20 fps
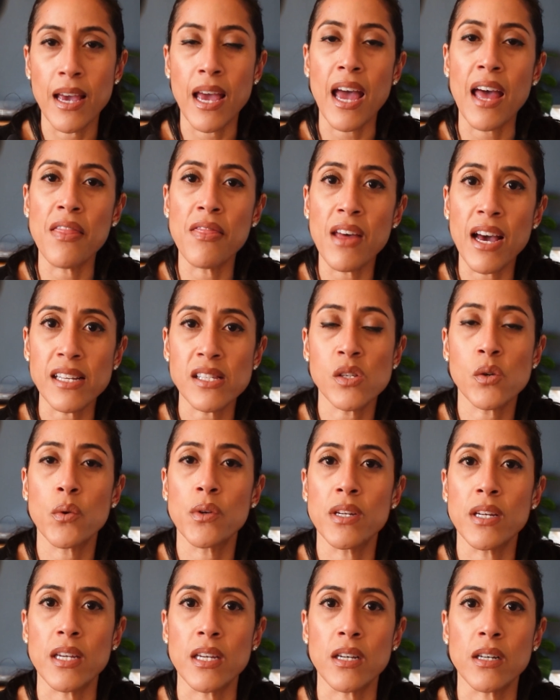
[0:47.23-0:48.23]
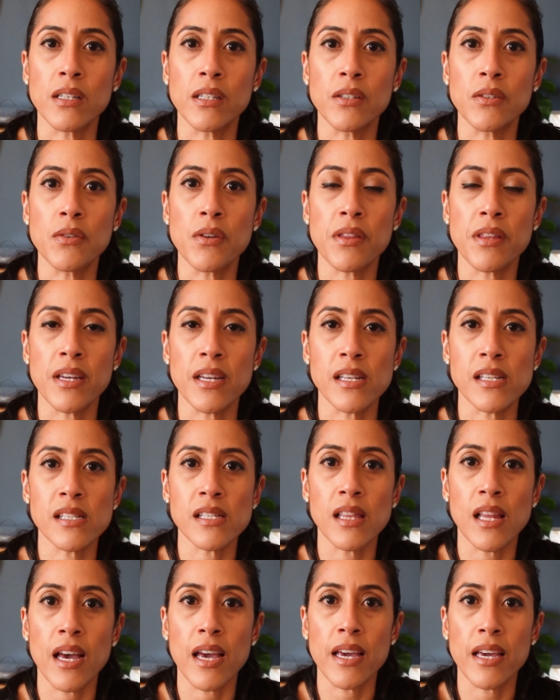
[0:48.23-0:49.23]
And that's going to include
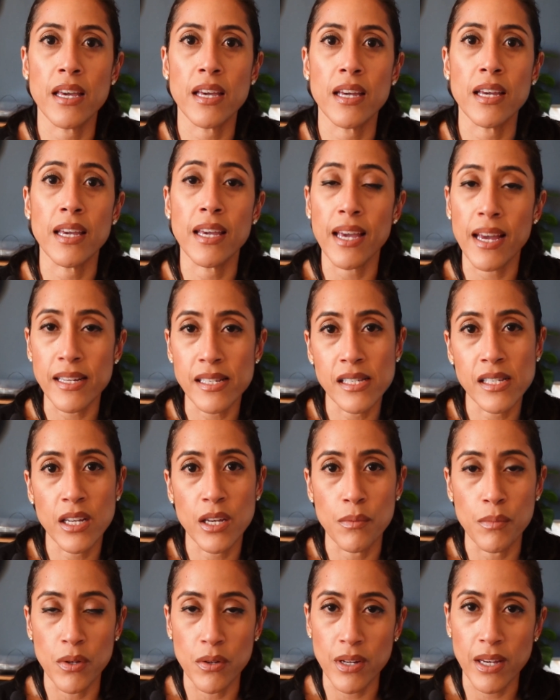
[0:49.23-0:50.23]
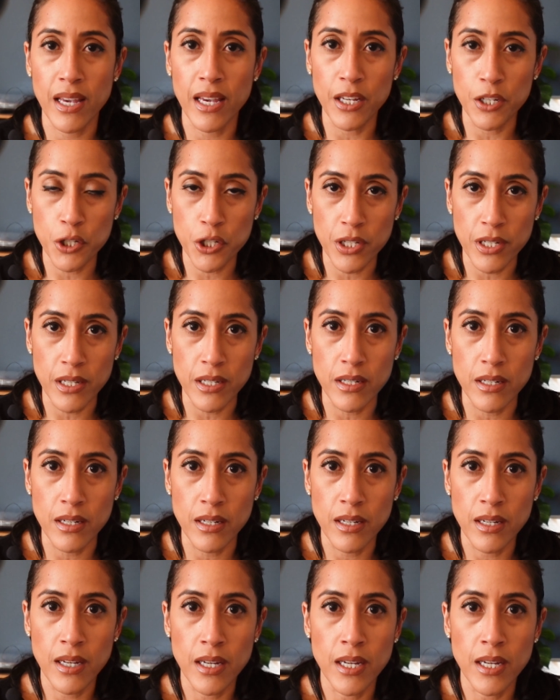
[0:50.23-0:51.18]
things like guest communication,